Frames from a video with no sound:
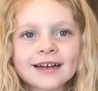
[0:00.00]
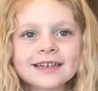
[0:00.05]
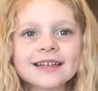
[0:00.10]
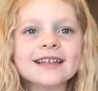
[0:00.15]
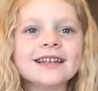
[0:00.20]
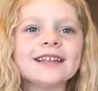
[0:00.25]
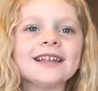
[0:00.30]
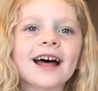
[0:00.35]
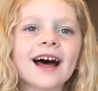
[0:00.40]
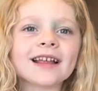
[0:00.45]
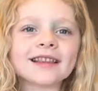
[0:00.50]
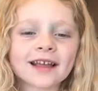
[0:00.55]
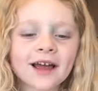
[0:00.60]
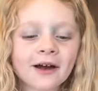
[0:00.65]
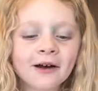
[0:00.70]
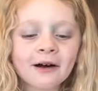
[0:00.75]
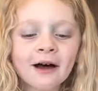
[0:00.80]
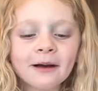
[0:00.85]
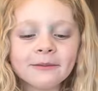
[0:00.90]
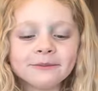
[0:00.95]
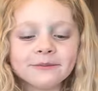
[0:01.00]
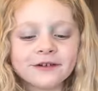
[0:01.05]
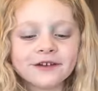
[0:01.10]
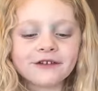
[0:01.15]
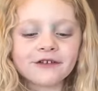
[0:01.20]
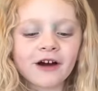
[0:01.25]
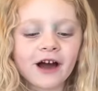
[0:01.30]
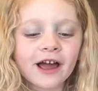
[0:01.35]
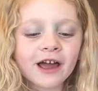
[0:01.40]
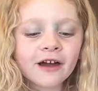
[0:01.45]
That would be
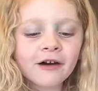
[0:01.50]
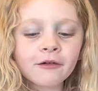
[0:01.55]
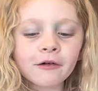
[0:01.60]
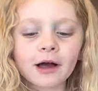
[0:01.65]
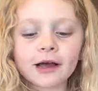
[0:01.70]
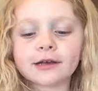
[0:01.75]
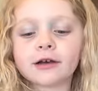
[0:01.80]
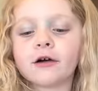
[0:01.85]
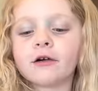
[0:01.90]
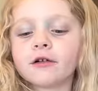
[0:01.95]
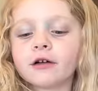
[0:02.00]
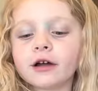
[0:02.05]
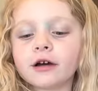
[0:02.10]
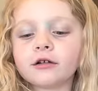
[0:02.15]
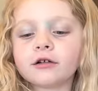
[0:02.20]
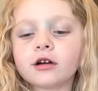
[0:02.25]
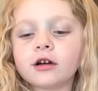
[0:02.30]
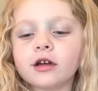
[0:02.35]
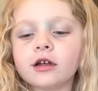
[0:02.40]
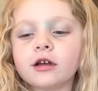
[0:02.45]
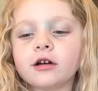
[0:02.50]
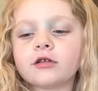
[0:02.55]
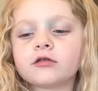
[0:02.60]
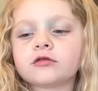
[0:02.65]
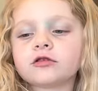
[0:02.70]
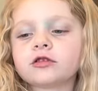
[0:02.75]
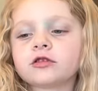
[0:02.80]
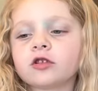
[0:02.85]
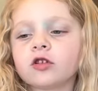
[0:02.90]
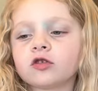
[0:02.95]
like on LOL,
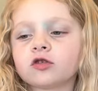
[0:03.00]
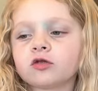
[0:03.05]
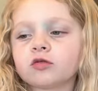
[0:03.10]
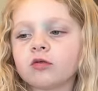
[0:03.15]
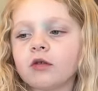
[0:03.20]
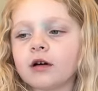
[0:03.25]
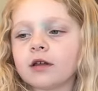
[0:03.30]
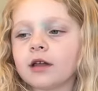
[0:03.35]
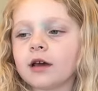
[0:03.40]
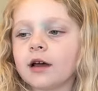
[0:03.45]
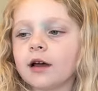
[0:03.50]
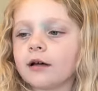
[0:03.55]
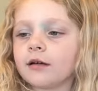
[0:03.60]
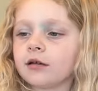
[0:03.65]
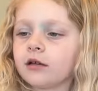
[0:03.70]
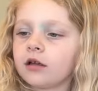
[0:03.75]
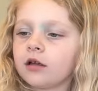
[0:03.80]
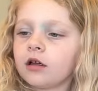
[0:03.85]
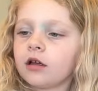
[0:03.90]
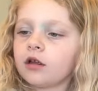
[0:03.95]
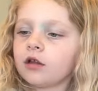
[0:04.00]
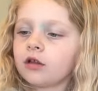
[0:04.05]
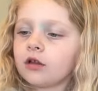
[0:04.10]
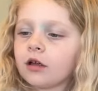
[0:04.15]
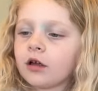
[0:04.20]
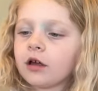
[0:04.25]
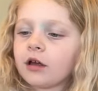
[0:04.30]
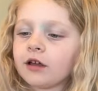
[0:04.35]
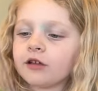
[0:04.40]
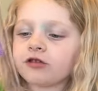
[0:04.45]
something like
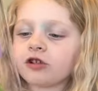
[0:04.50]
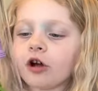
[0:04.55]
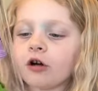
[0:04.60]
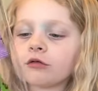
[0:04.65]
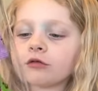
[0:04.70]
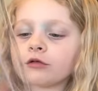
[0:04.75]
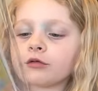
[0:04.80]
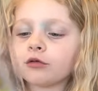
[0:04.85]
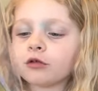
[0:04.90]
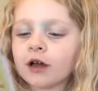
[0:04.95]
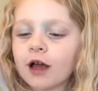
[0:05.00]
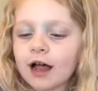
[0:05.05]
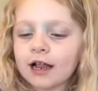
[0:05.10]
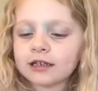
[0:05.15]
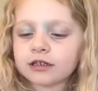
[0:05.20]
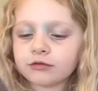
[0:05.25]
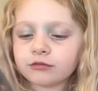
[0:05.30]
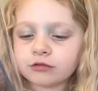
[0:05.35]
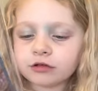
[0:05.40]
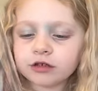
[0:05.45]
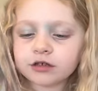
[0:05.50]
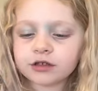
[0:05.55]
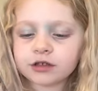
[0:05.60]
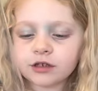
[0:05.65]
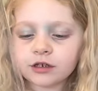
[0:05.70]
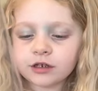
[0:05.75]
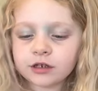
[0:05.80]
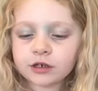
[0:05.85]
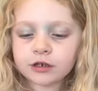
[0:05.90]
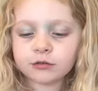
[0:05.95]
that. If y'all want to look at it,
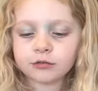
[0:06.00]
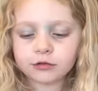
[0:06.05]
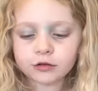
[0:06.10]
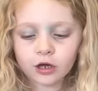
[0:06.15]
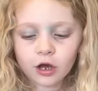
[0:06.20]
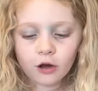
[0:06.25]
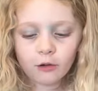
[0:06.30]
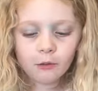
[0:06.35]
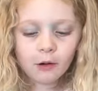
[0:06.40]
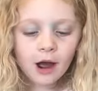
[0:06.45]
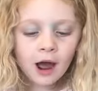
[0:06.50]
here we go.